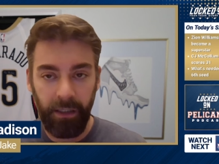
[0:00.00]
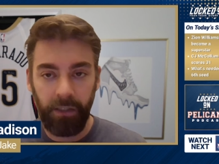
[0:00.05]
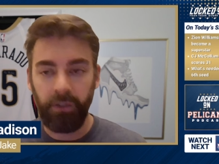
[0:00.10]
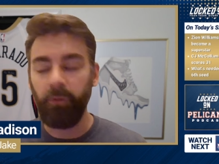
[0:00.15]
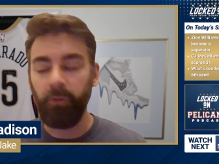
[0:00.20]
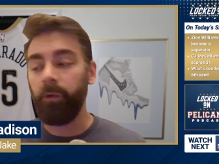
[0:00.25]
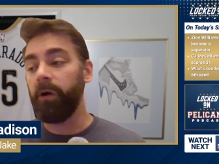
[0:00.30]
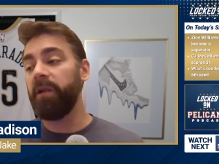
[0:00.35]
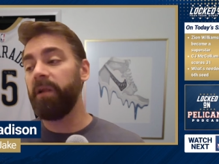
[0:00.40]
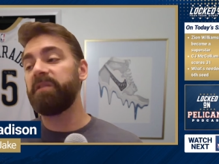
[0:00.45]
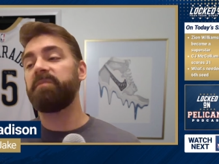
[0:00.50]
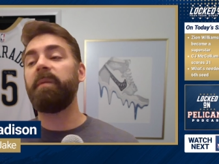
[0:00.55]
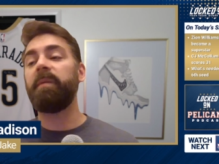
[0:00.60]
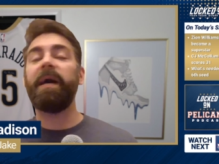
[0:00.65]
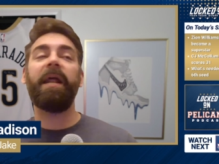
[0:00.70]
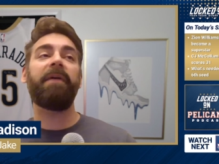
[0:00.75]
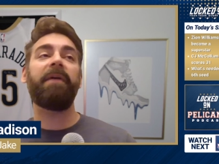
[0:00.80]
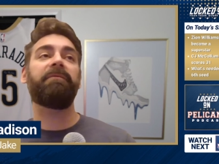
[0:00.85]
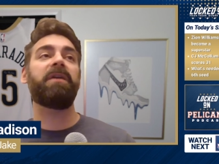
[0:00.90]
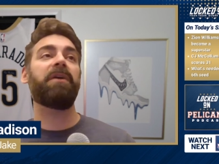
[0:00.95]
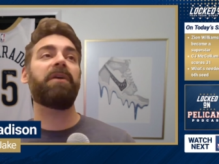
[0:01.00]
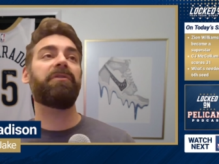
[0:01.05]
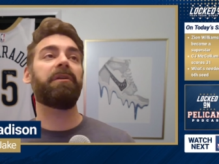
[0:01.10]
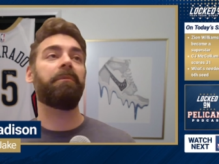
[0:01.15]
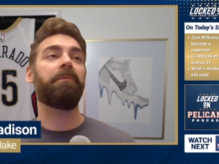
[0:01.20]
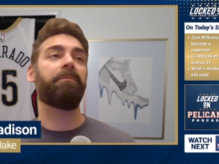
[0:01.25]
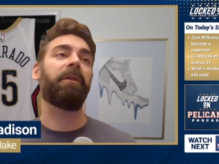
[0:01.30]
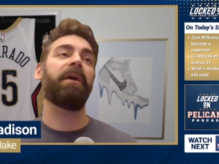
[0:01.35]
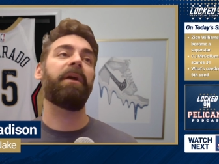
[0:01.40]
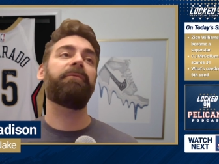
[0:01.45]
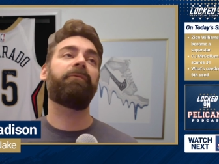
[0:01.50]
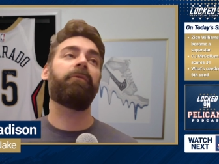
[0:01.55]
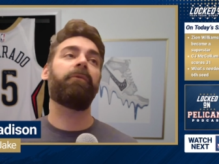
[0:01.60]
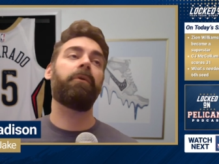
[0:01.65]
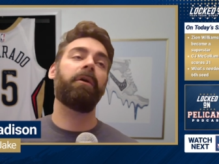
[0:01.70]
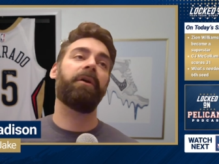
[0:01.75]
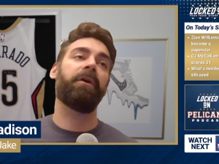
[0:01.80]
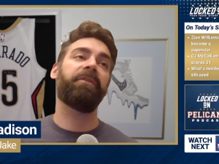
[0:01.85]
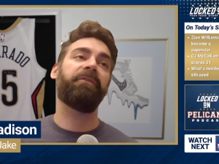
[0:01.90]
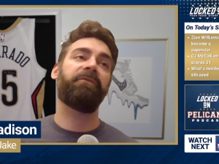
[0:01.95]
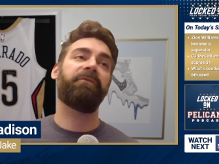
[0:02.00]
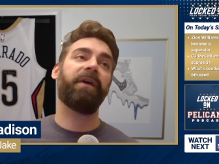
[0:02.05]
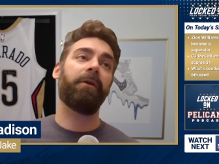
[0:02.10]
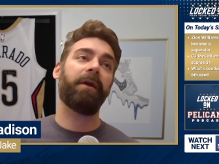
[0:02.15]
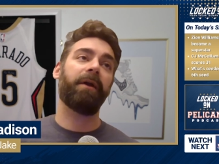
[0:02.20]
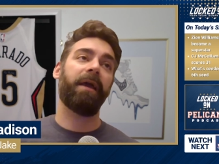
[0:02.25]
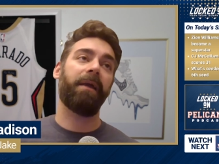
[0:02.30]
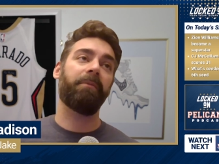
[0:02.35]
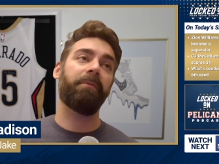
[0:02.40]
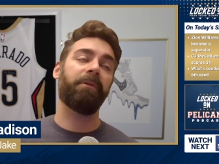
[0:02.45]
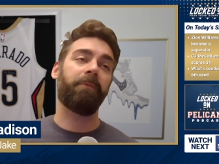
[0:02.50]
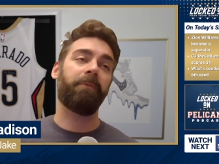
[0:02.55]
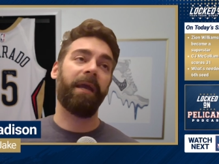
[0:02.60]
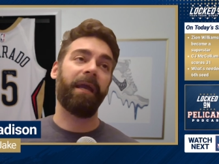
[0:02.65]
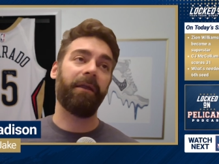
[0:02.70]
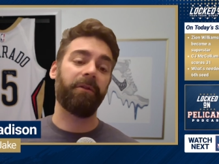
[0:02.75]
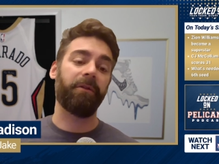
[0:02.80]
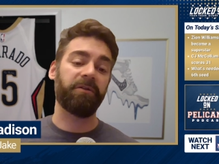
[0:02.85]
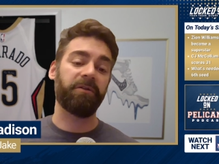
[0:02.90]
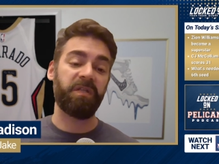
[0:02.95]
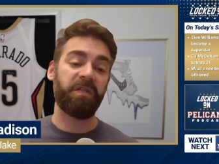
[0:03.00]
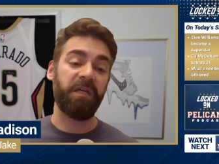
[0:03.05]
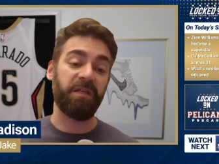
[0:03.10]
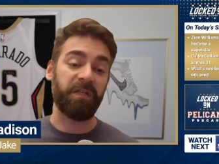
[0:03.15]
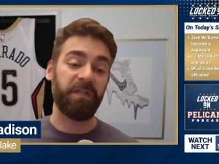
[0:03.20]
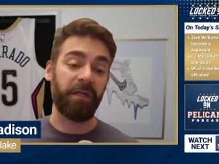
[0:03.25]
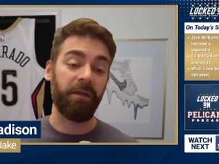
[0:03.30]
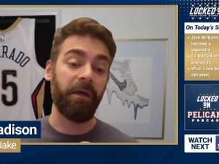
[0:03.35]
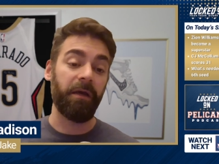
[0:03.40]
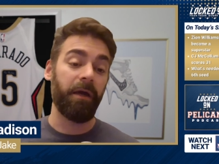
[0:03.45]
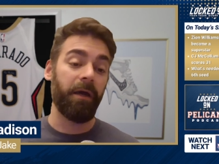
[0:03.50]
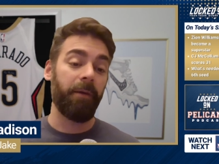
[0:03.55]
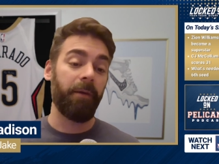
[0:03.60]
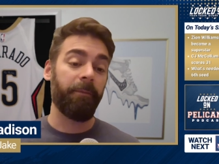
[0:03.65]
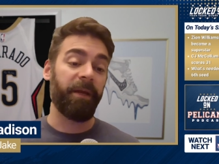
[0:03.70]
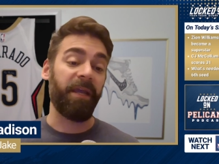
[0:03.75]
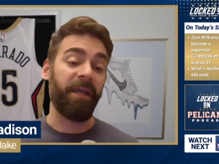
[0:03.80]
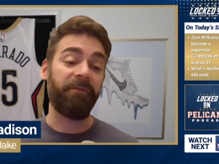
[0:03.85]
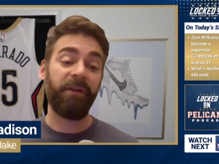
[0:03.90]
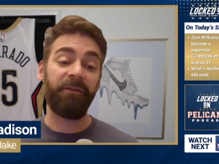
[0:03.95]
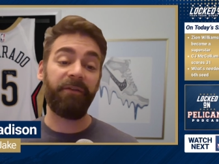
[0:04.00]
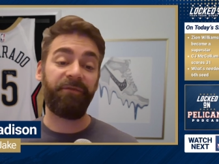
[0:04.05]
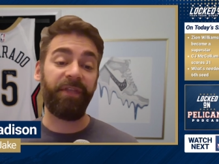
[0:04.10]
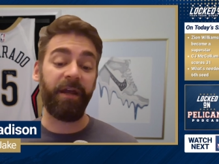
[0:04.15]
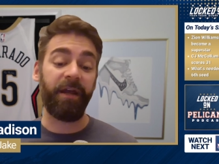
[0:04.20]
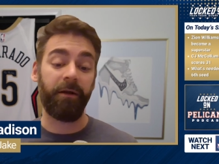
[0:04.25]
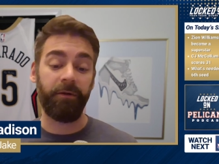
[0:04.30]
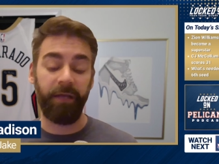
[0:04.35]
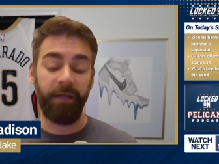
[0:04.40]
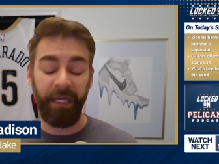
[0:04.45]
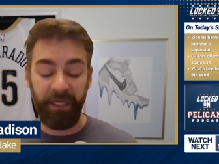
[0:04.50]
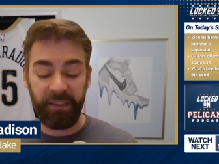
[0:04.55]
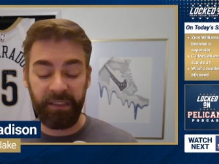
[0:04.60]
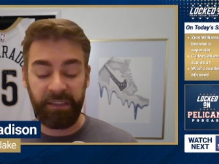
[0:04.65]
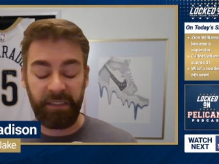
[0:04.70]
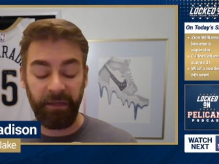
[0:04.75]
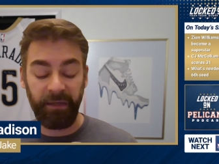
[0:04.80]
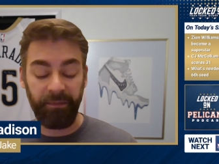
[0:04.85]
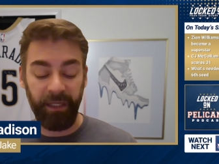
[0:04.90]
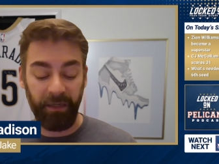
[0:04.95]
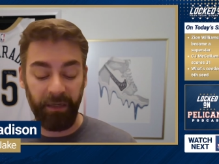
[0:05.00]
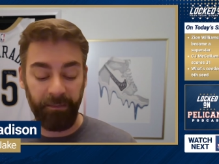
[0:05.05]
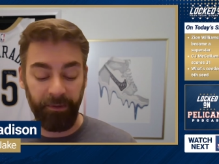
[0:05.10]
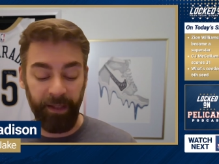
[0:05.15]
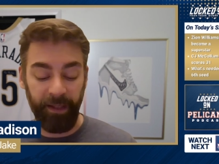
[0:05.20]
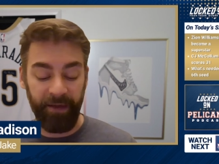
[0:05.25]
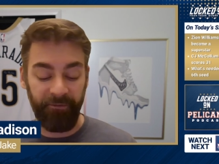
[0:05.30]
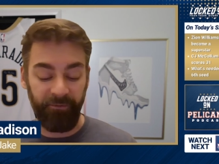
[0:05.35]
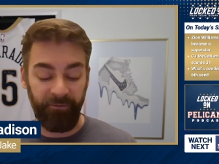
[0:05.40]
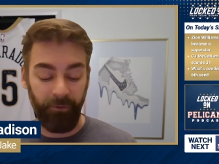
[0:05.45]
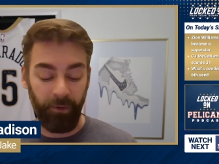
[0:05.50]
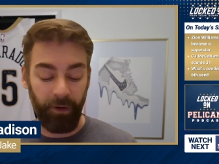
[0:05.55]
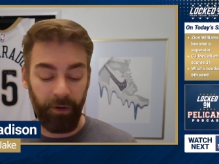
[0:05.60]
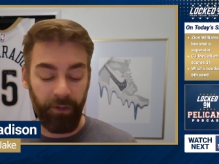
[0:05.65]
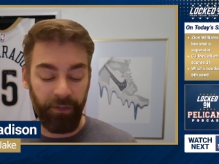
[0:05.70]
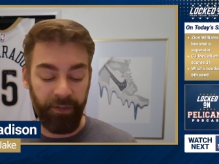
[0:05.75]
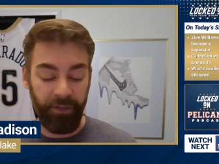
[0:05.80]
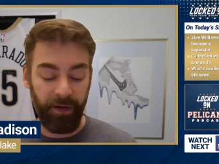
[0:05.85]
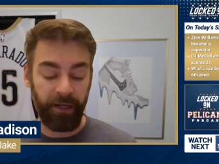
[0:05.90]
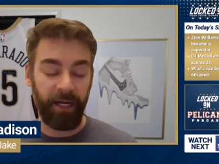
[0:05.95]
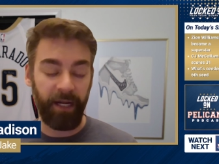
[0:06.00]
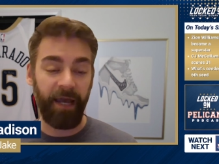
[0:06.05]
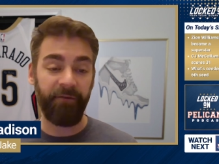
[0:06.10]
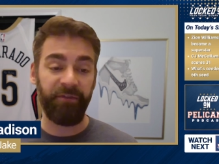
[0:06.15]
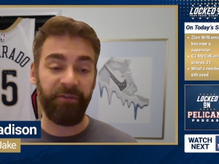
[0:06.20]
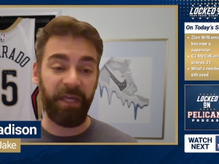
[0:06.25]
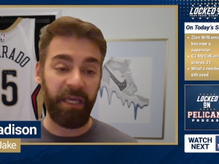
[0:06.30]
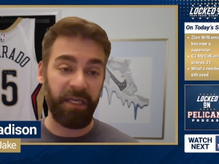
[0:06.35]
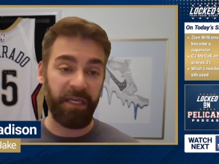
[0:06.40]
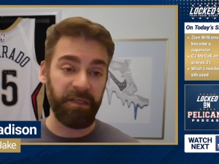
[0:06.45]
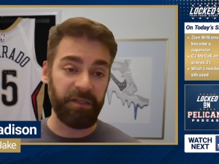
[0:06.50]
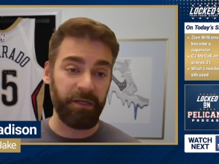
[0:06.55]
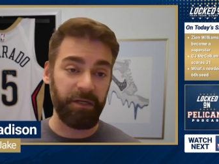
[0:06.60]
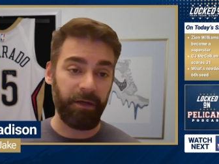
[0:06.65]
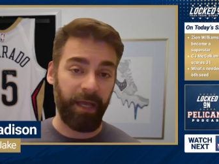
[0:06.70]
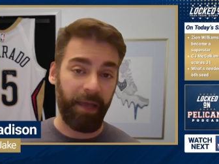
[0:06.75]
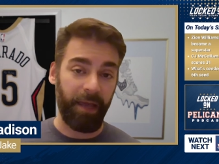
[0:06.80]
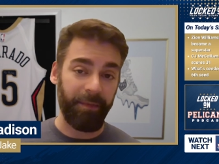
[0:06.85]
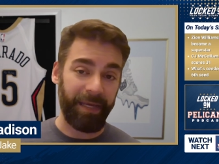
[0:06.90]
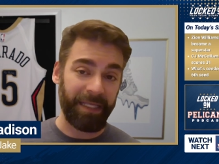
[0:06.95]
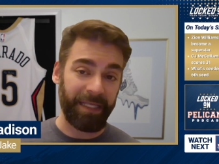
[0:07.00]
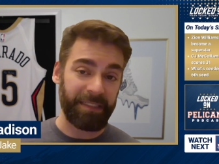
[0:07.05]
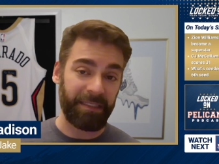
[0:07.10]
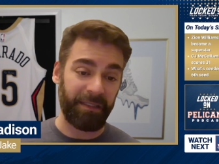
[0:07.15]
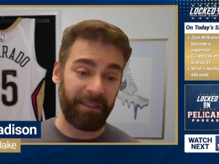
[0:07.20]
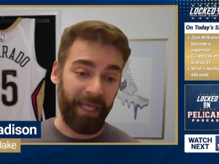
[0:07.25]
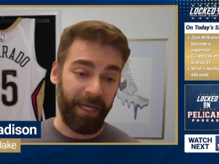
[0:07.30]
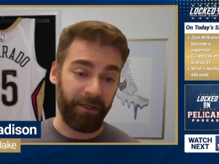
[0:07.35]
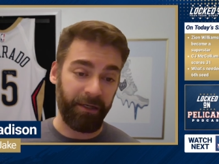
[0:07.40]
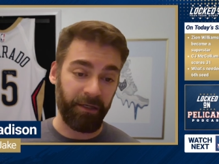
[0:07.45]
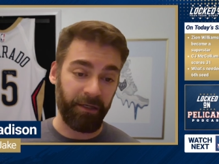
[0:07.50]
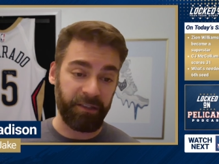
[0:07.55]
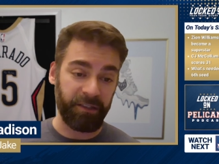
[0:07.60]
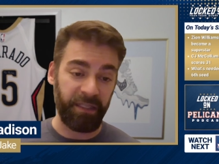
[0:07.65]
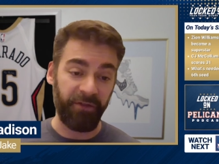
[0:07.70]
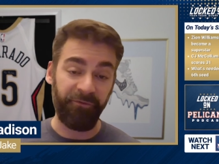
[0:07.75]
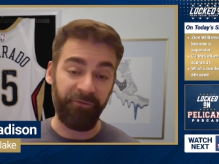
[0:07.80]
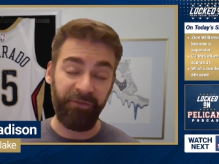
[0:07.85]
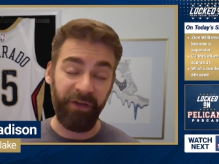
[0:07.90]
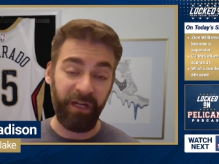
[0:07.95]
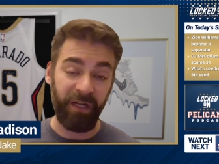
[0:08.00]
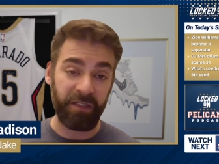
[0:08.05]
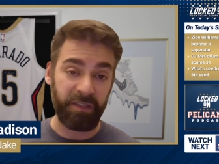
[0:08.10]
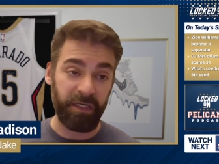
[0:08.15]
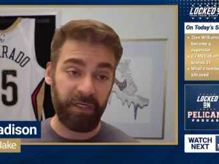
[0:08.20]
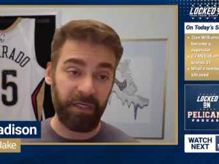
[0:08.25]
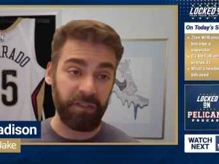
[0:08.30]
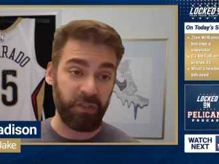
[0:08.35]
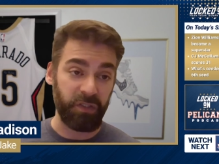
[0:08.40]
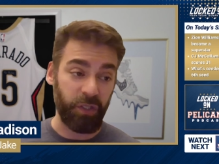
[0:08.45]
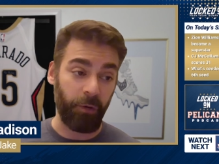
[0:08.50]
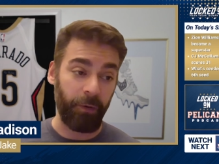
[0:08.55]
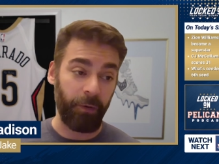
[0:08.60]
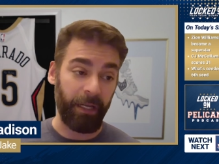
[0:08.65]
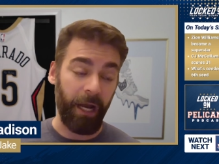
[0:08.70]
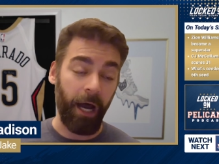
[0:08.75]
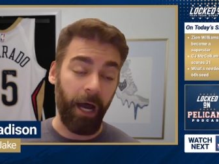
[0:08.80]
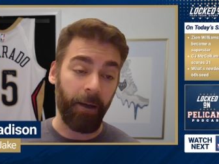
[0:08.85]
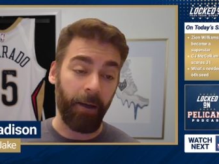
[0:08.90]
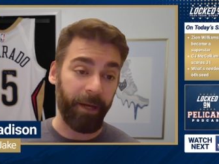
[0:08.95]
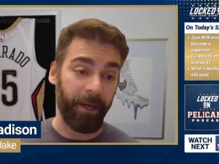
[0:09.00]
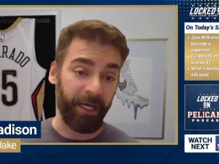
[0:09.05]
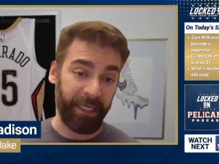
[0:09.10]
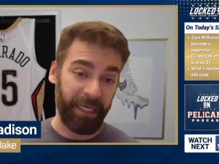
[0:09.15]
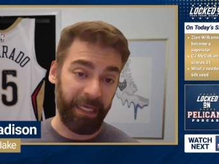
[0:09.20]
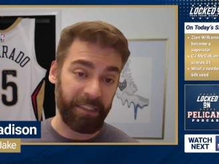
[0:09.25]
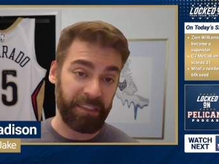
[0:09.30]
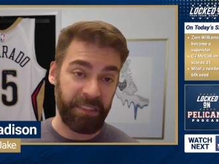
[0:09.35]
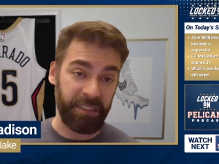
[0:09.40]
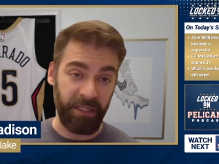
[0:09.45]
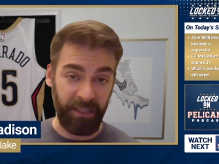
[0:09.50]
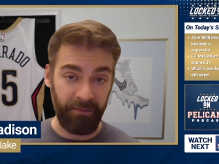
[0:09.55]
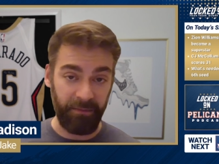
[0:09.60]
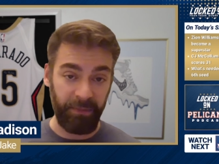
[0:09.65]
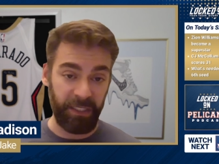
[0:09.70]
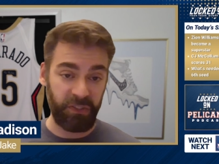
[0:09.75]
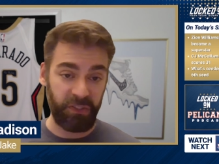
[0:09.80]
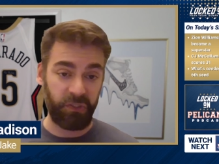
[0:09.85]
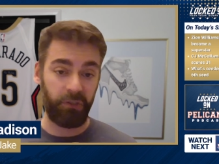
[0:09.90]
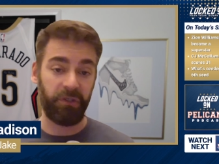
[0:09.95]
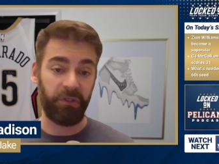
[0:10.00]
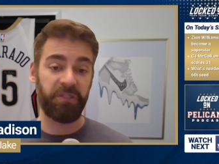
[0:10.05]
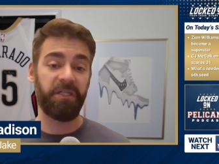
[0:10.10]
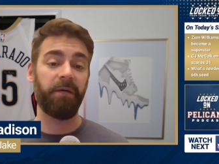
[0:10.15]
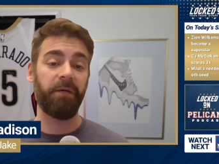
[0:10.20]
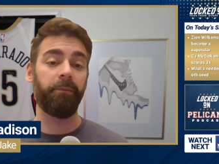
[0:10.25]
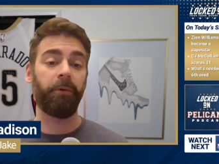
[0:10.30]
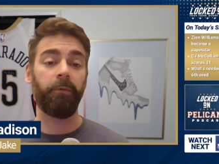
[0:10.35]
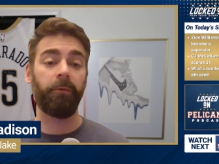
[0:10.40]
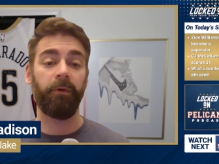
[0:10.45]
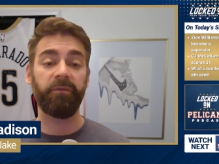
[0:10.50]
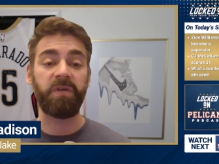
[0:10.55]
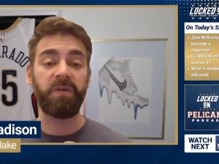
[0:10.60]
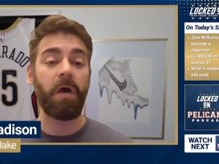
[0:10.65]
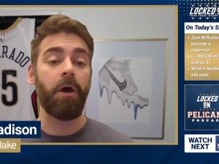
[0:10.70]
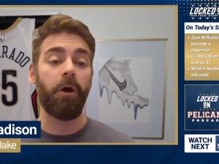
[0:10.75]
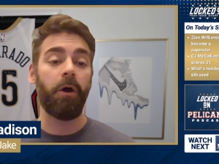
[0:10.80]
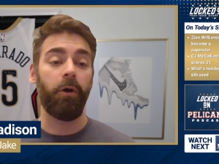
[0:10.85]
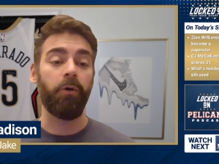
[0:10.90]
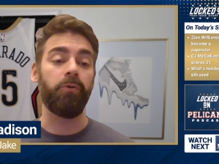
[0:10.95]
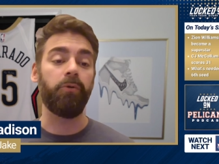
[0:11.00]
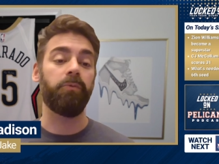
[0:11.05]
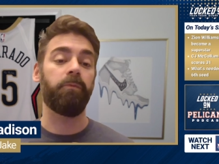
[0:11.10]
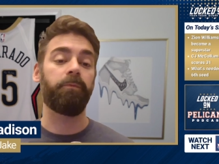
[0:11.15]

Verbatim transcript: New Orleans might have nothing to play for on the final game of the regular season, but even if there is something to play for, they're going to have the easier game against the Lakers than the Phoenix Suns going up against the Minnesota Timberwolves, who